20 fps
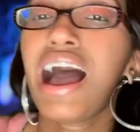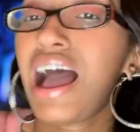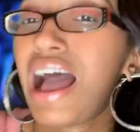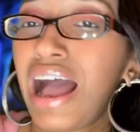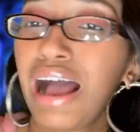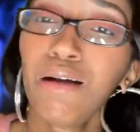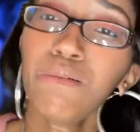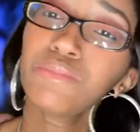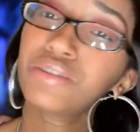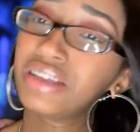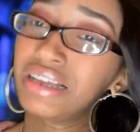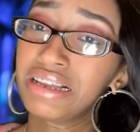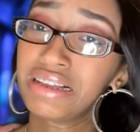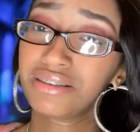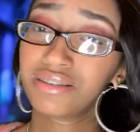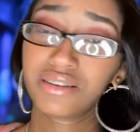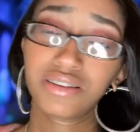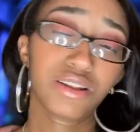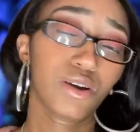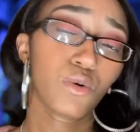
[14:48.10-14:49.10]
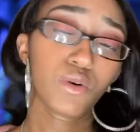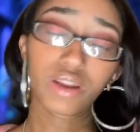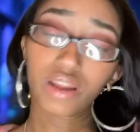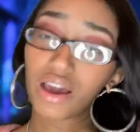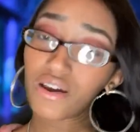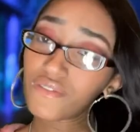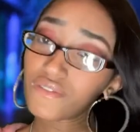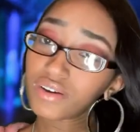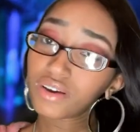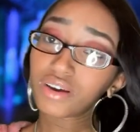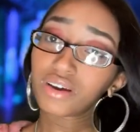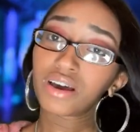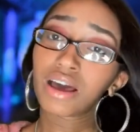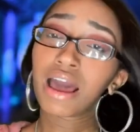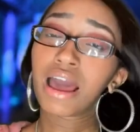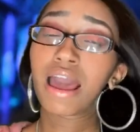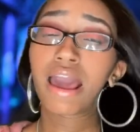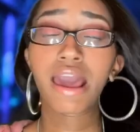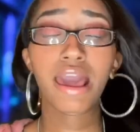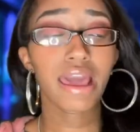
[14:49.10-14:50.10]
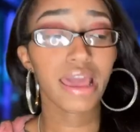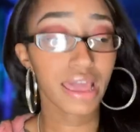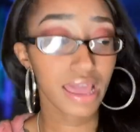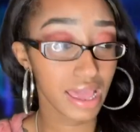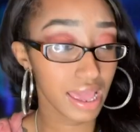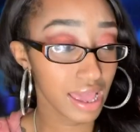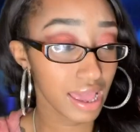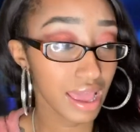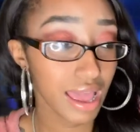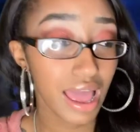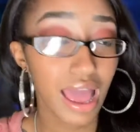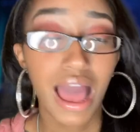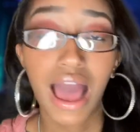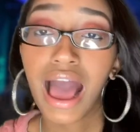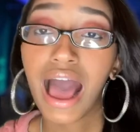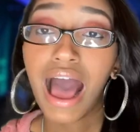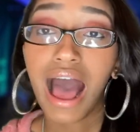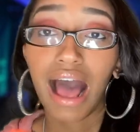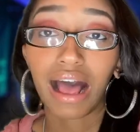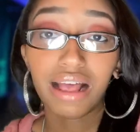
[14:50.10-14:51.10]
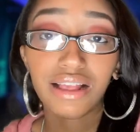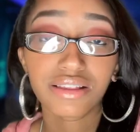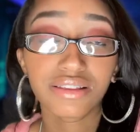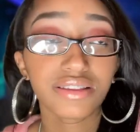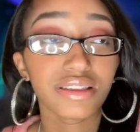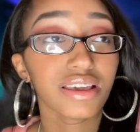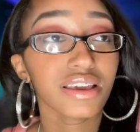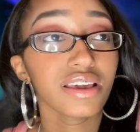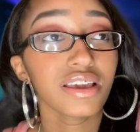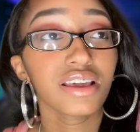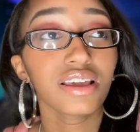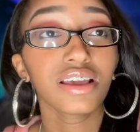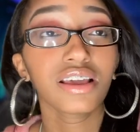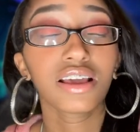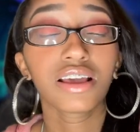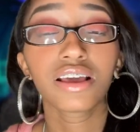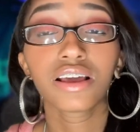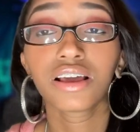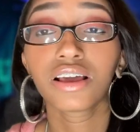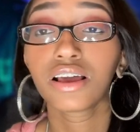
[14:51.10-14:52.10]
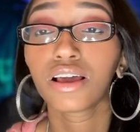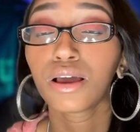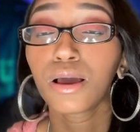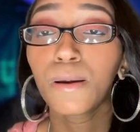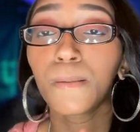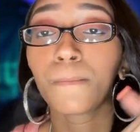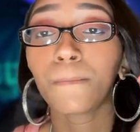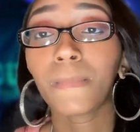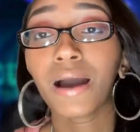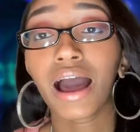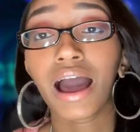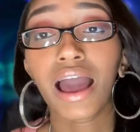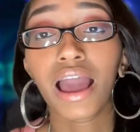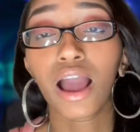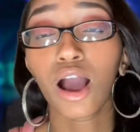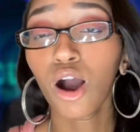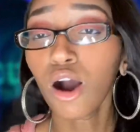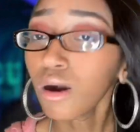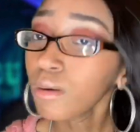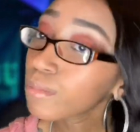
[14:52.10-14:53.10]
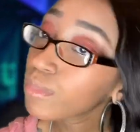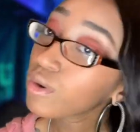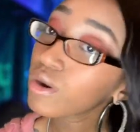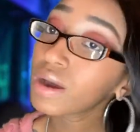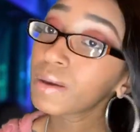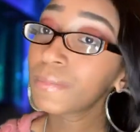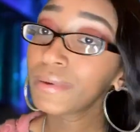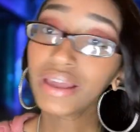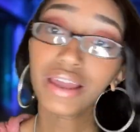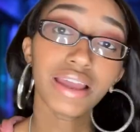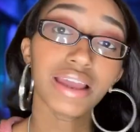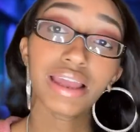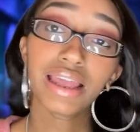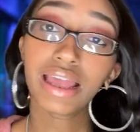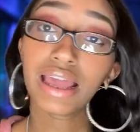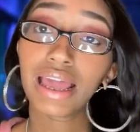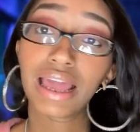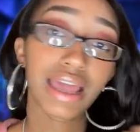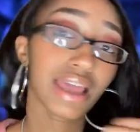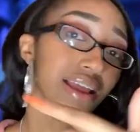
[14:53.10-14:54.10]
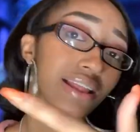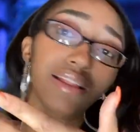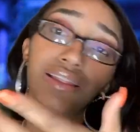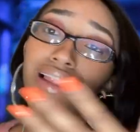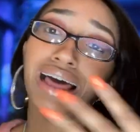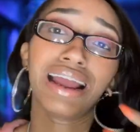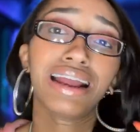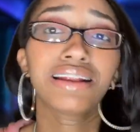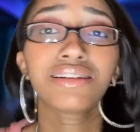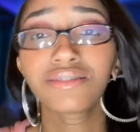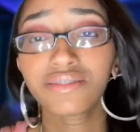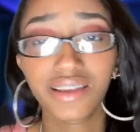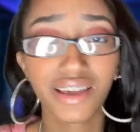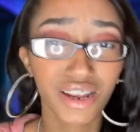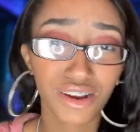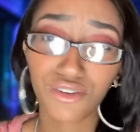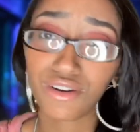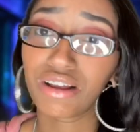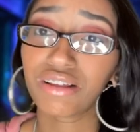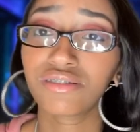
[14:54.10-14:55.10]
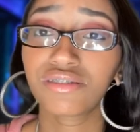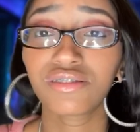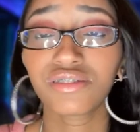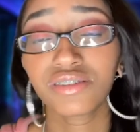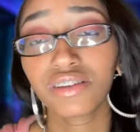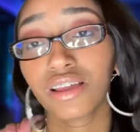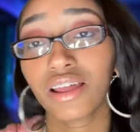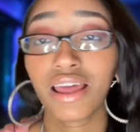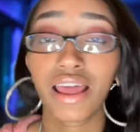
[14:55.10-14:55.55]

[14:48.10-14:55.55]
I'm dancing or whatever, and I see my homeboy B, he lighting cigarettes and shit.